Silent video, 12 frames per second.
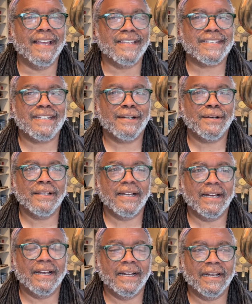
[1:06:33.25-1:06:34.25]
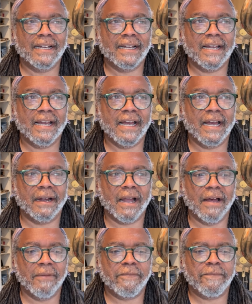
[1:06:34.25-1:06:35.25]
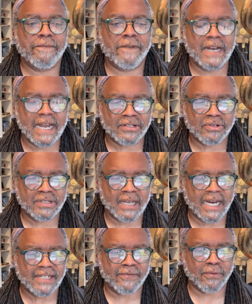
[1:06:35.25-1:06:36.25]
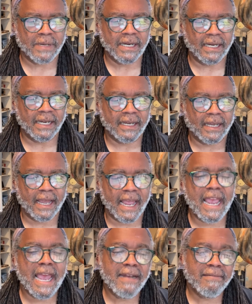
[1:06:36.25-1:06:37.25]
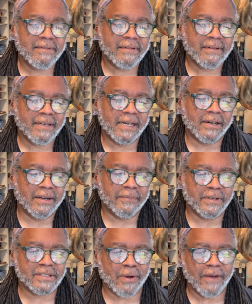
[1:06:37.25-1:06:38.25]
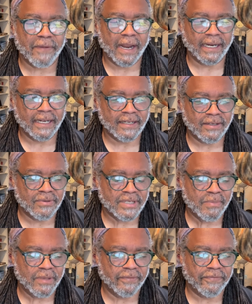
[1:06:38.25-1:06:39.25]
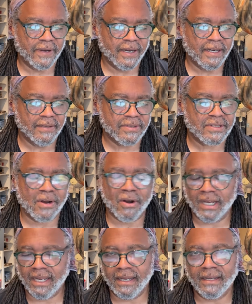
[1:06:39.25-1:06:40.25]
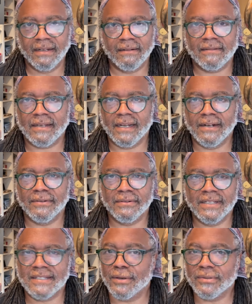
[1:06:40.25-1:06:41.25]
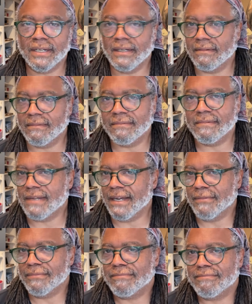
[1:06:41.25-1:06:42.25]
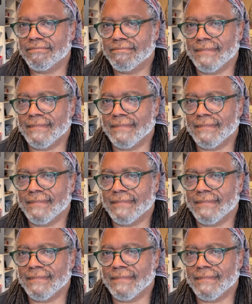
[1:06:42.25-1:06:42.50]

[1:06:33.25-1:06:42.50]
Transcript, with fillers: uh, is still uh, a, a fun exercise for me. And you know, every so often I get to do something fun and snarky and you know insulting, you know,